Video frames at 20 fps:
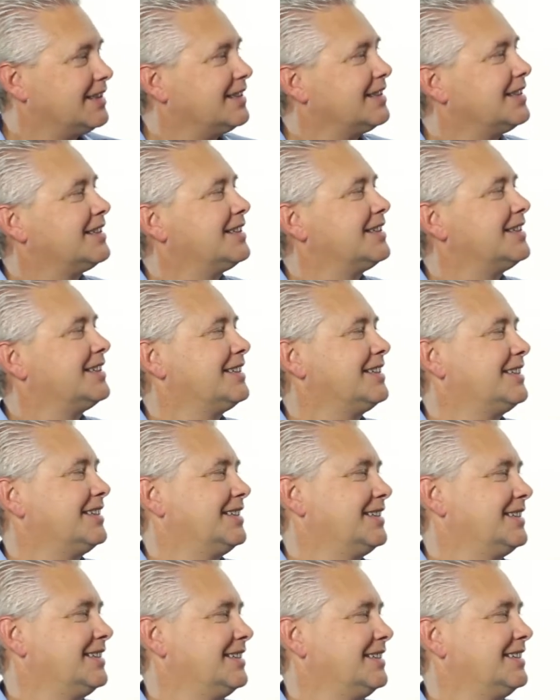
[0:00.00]

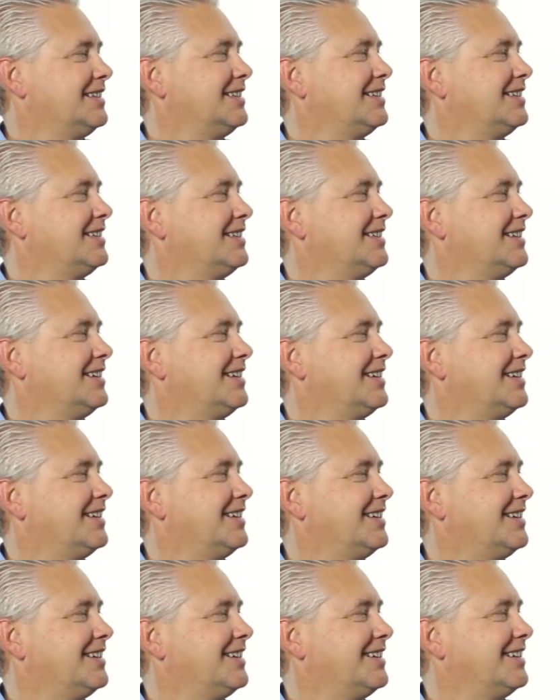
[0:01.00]

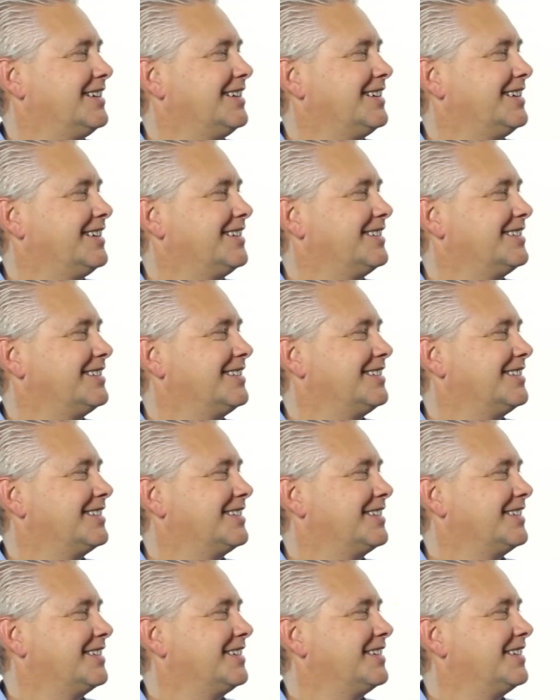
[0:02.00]

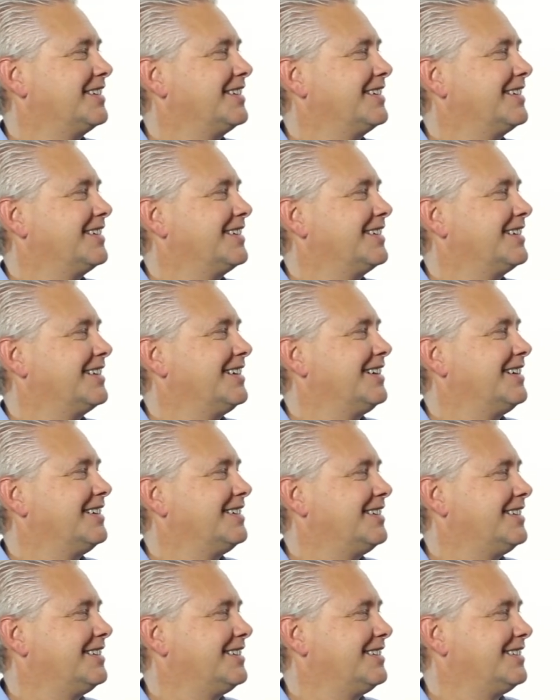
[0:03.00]

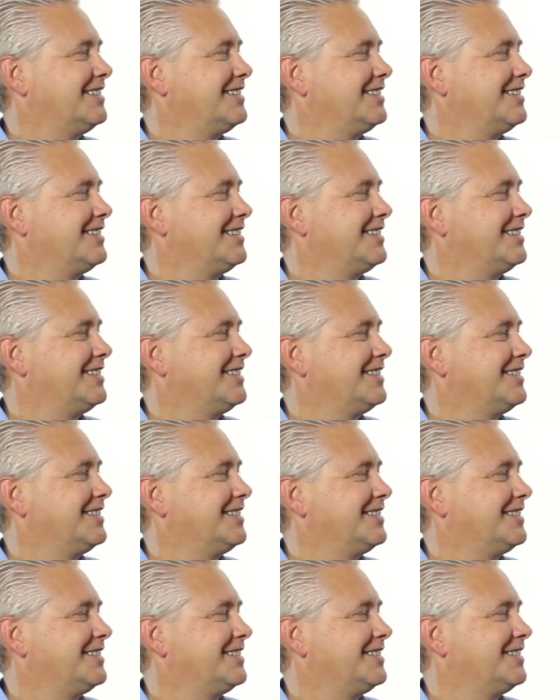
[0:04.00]

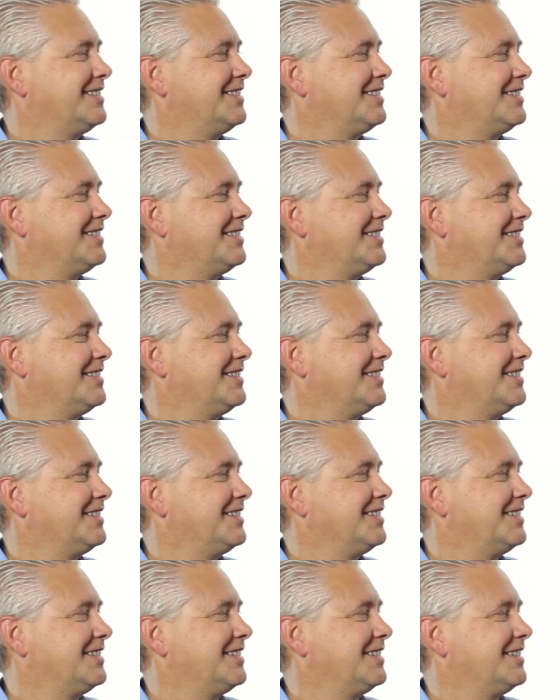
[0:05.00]

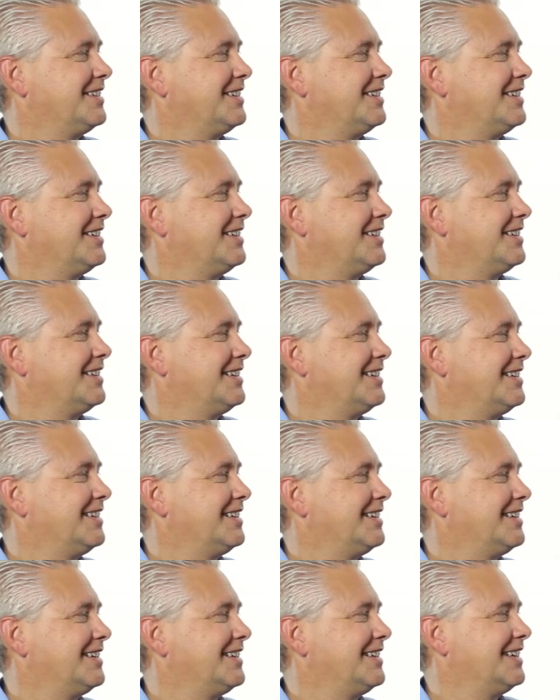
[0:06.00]

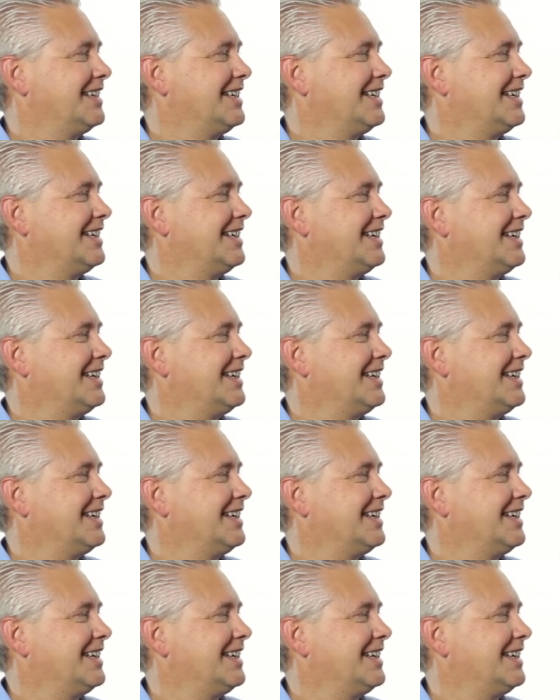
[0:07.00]
This person isn't speaking.